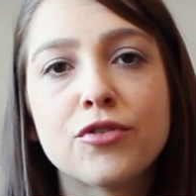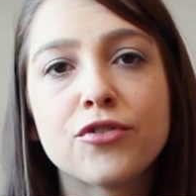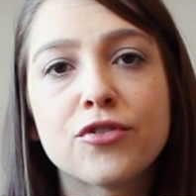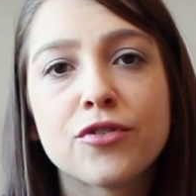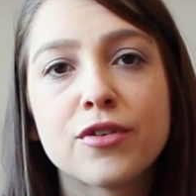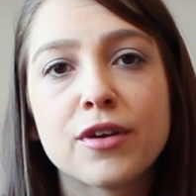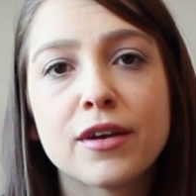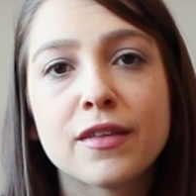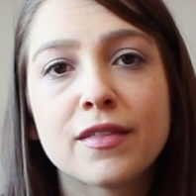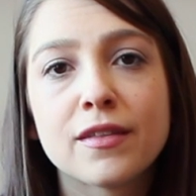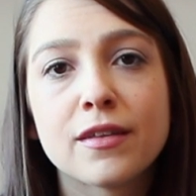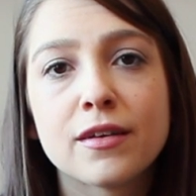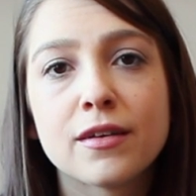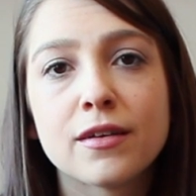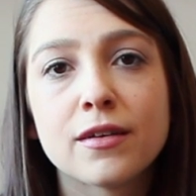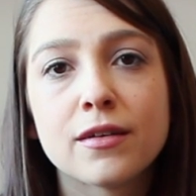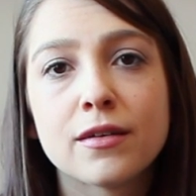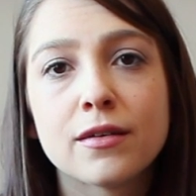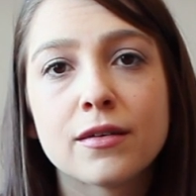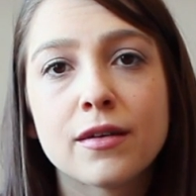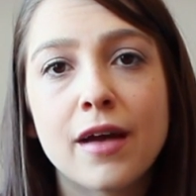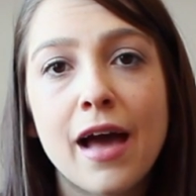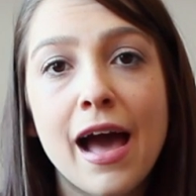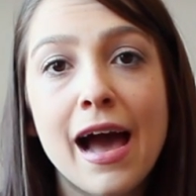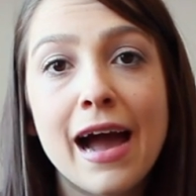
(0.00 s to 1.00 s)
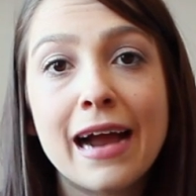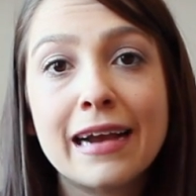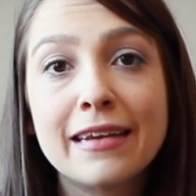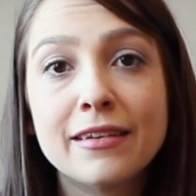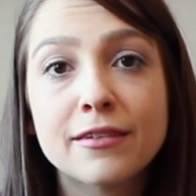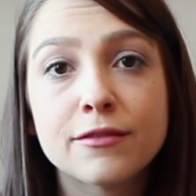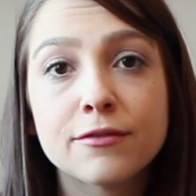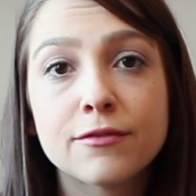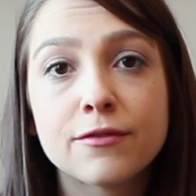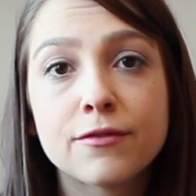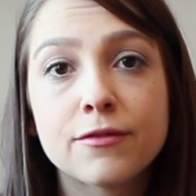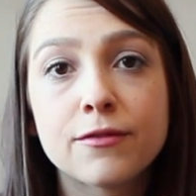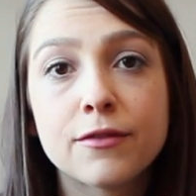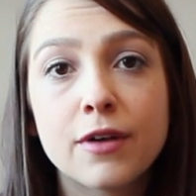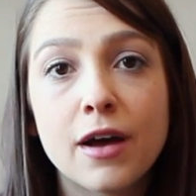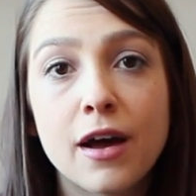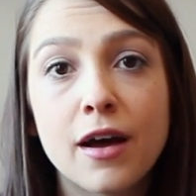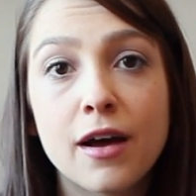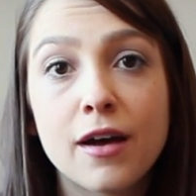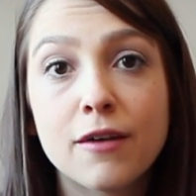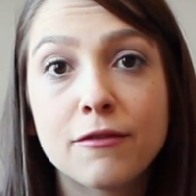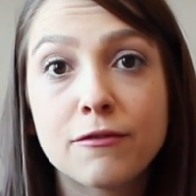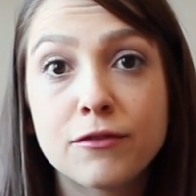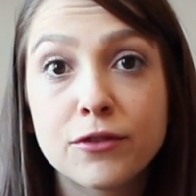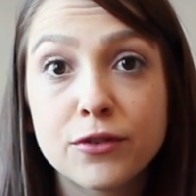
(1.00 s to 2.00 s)
during the
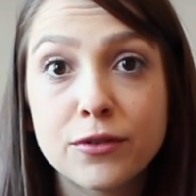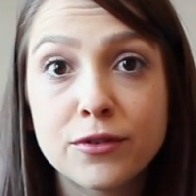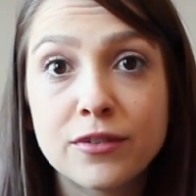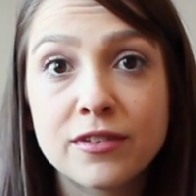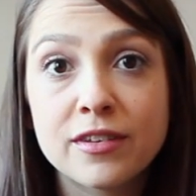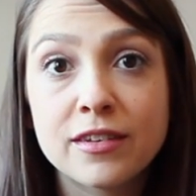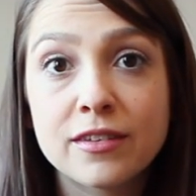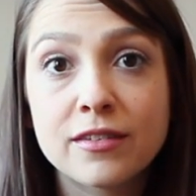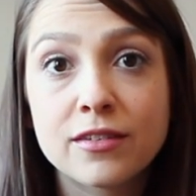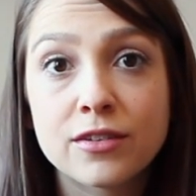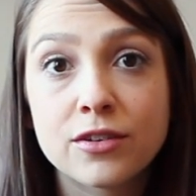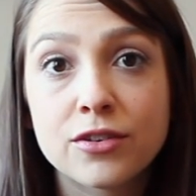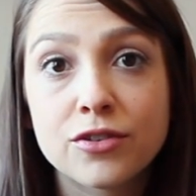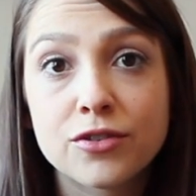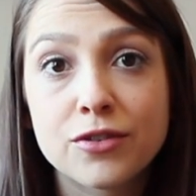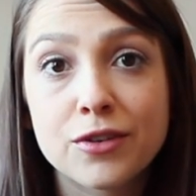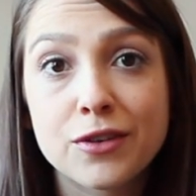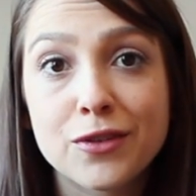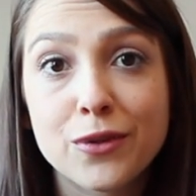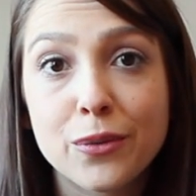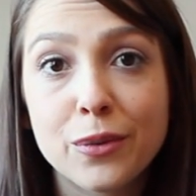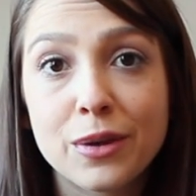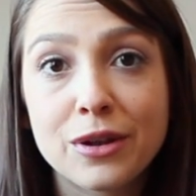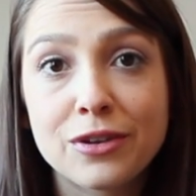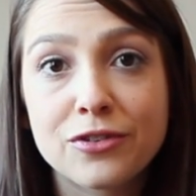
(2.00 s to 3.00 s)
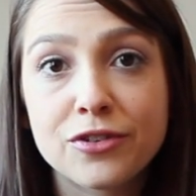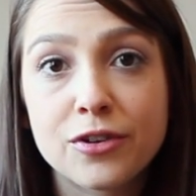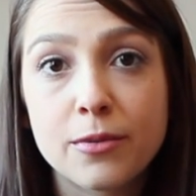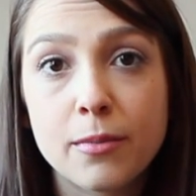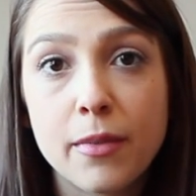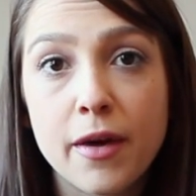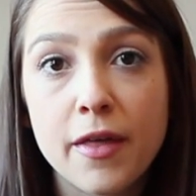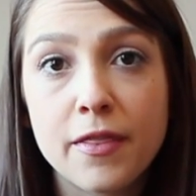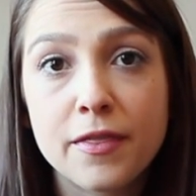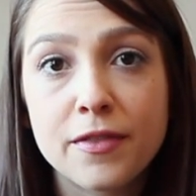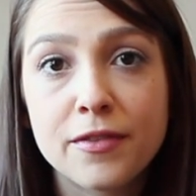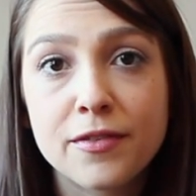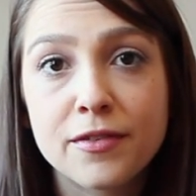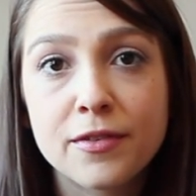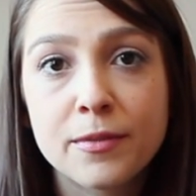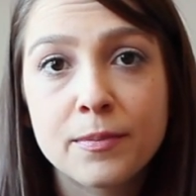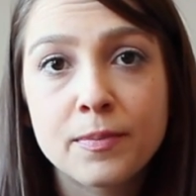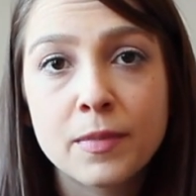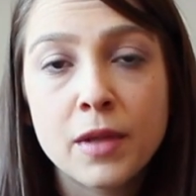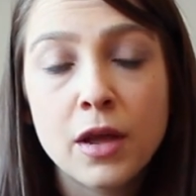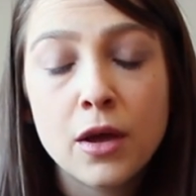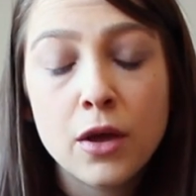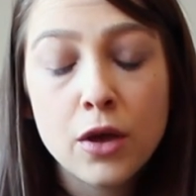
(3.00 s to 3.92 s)
flu season during the winter months.